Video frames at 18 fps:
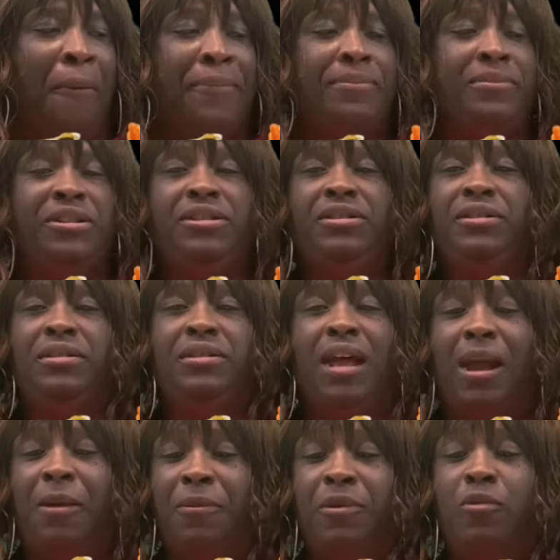But he could
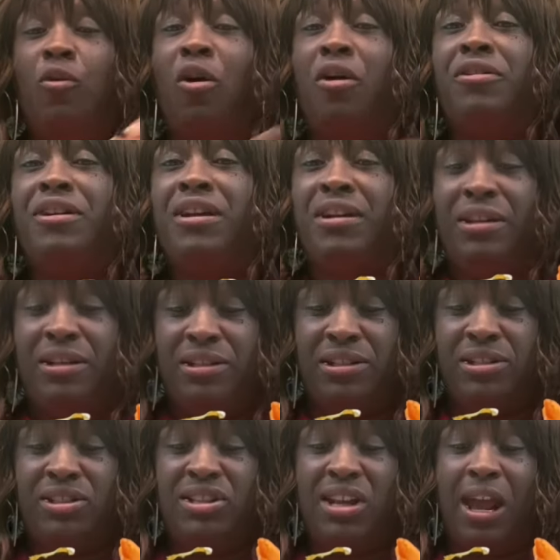liable to walk in at
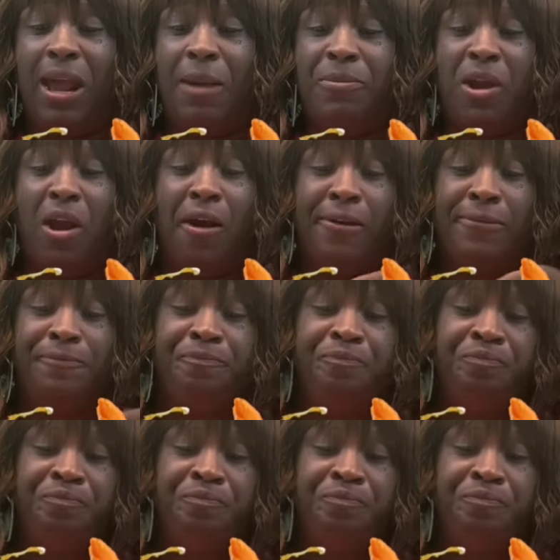any time, y'all.